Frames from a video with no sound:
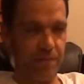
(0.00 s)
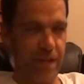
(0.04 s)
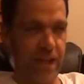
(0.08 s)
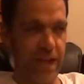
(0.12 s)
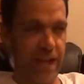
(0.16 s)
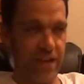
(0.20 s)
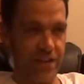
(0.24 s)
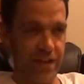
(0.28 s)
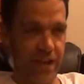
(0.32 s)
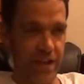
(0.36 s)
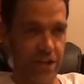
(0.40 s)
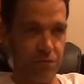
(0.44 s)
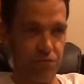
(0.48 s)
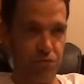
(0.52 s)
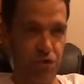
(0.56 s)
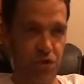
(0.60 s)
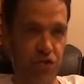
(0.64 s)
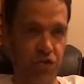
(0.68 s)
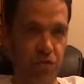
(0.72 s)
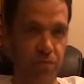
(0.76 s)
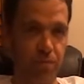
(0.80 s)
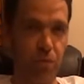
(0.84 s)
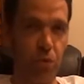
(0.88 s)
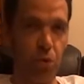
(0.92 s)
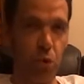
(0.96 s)

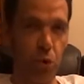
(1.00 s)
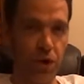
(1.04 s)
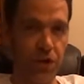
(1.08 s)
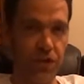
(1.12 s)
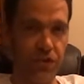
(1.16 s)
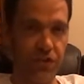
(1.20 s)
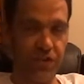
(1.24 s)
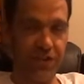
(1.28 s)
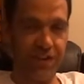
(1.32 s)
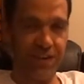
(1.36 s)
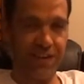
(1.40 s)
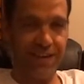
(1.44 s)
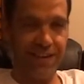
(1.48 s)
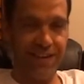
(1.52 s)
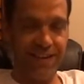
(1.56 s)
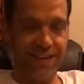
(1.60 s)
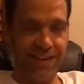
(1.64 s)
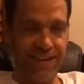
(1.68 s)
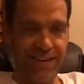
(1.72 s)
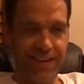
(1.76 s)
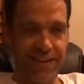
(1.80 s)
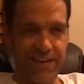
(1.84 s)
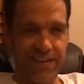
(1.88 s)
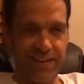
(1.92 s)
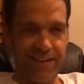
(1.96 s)
antidepressant poison.
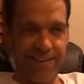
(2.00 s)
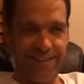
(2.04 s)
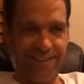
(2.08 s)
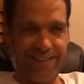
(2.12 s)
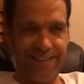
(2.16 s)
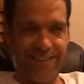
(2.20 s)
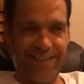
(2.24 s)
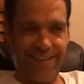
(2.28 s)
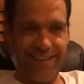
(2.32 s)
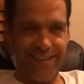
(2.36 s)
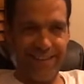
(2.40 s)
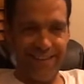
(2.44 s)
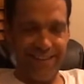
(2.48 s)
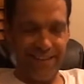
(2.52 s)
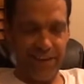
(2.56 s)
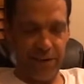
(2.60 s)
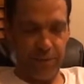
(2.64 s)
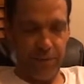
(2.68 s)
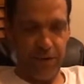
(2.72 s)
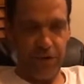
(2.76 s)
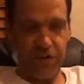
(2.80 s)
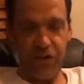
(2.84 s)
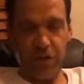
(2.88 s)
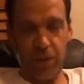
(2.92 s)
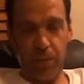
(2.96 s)
You know, I
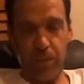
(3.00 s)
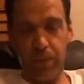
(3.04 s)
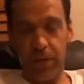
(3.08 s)
mean, so,